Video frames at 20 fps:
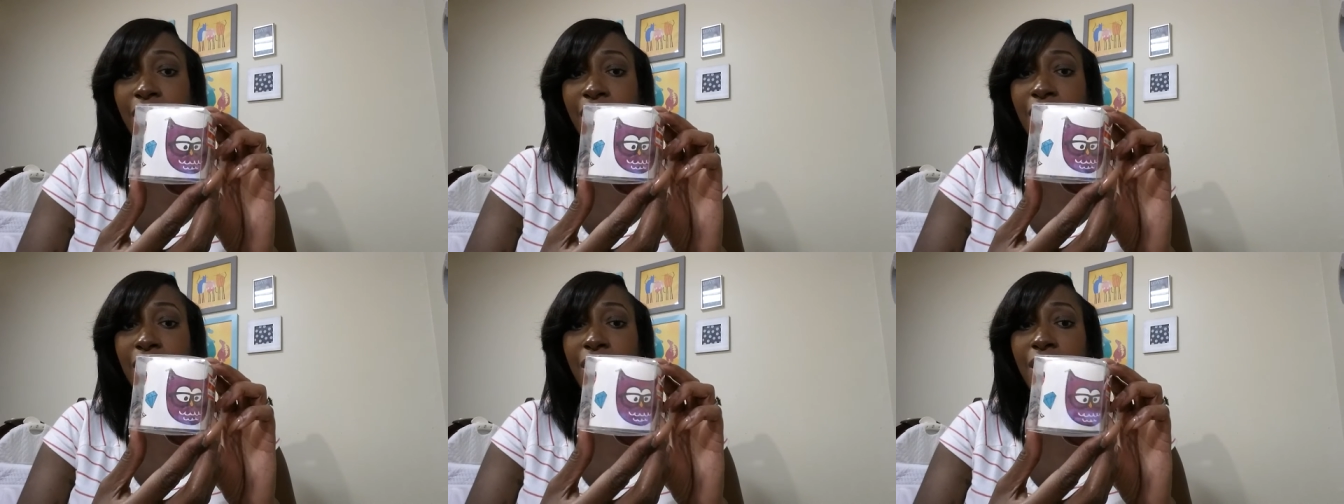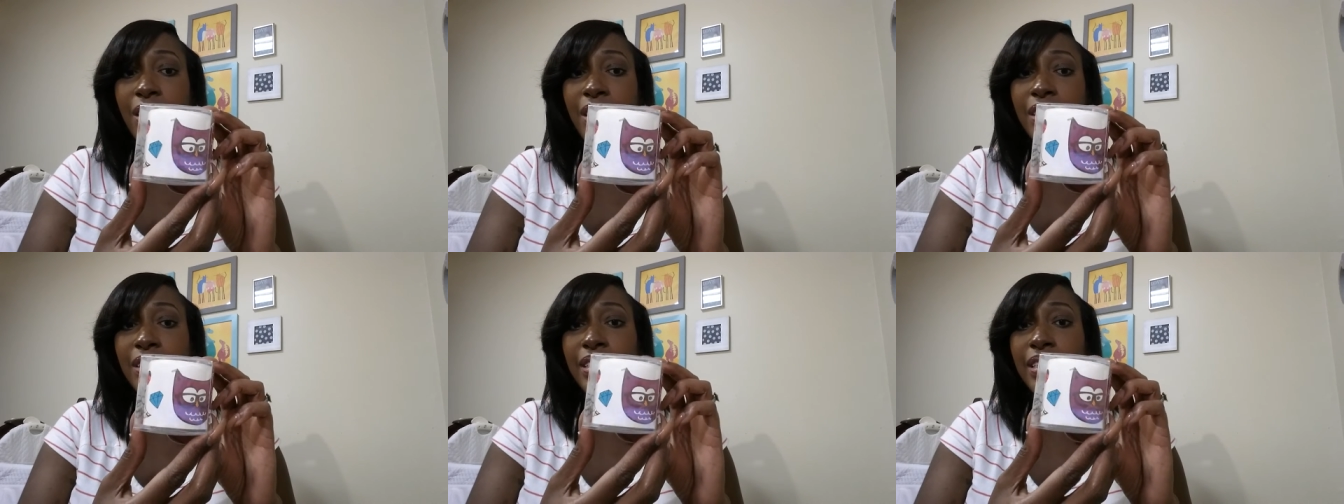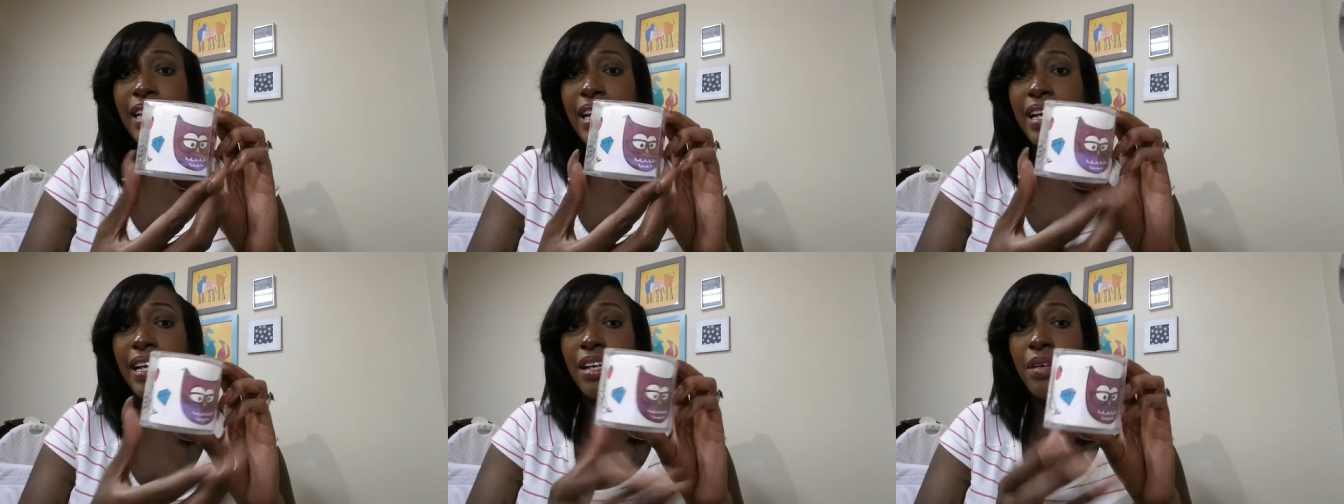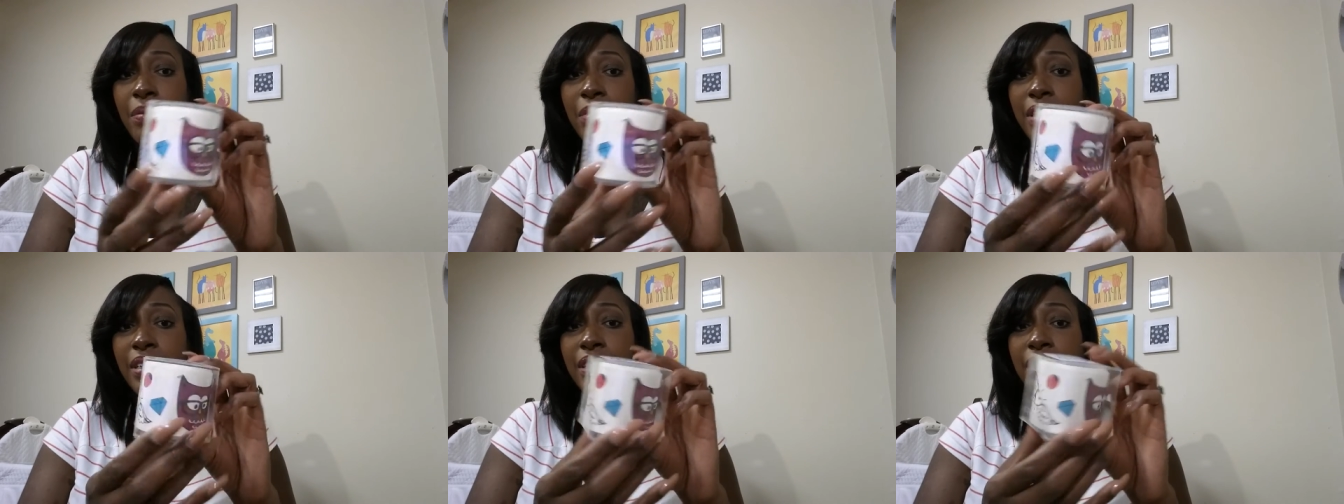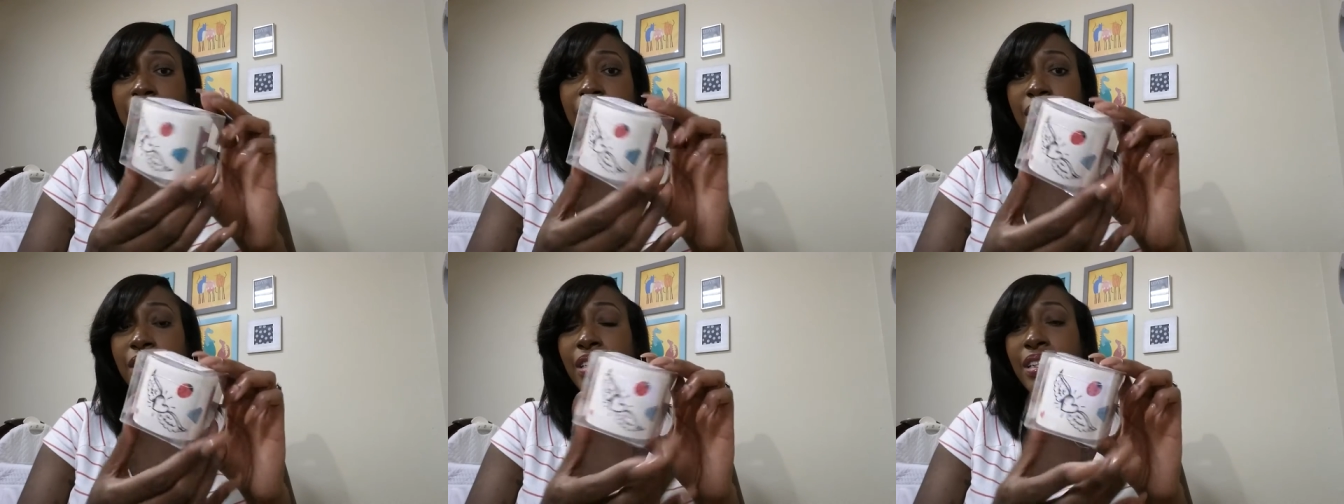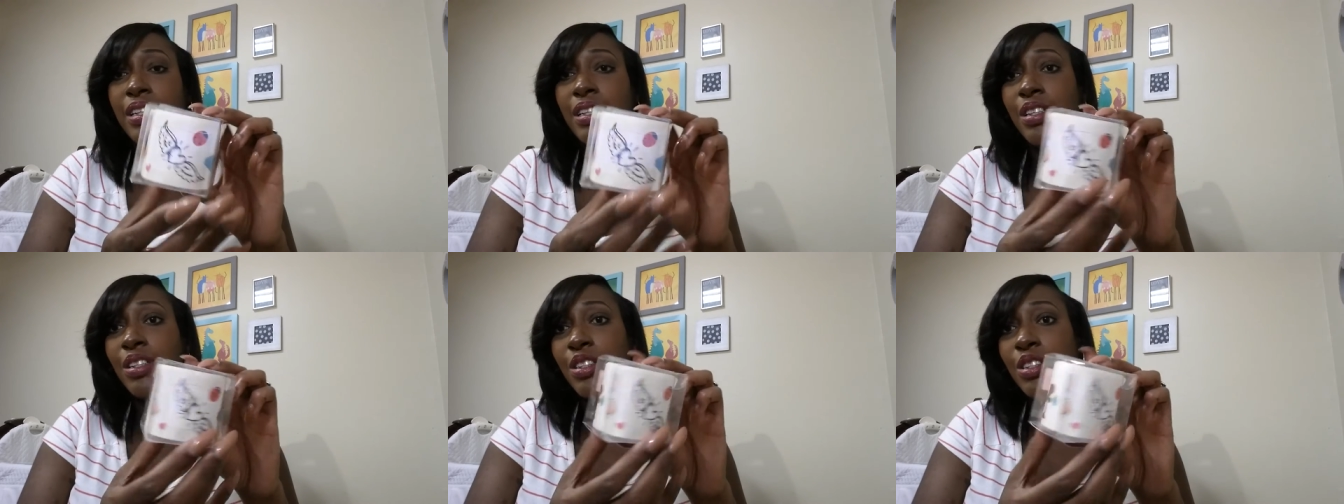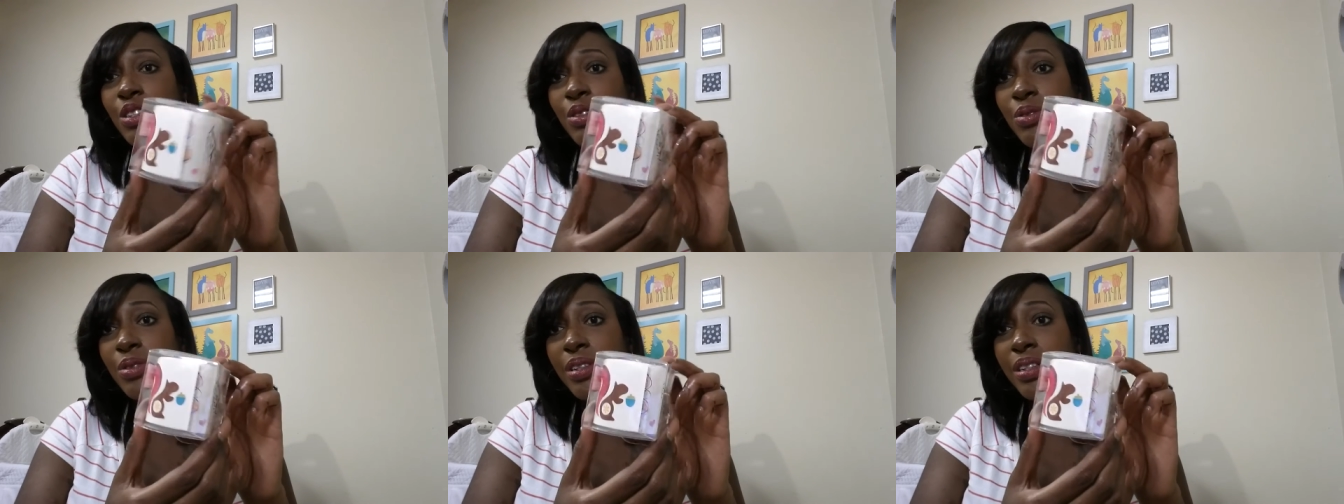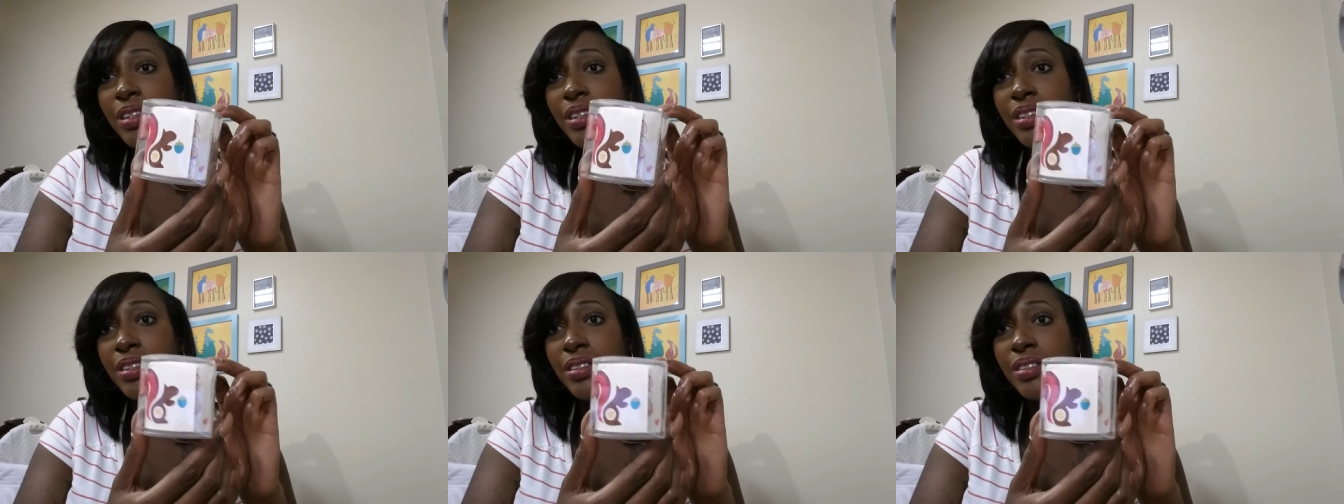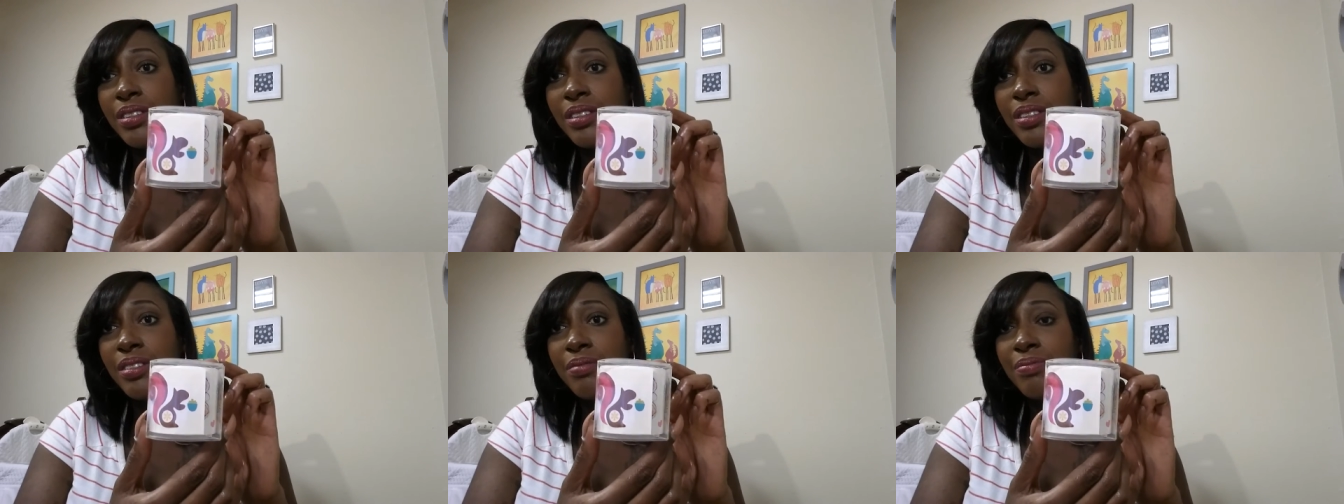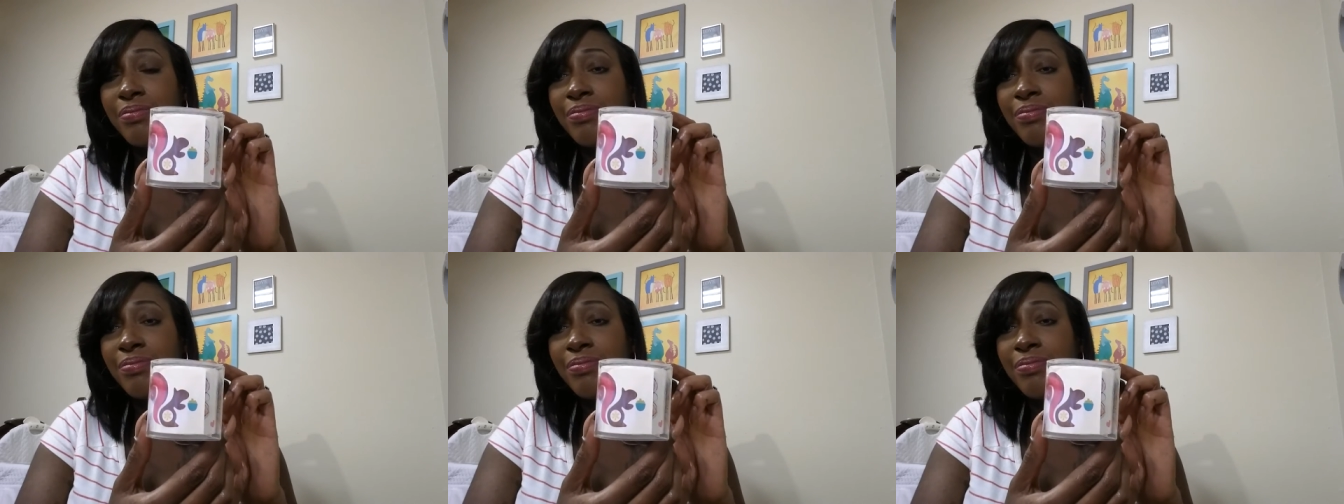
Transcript: Hearts, diamonds, squirrels,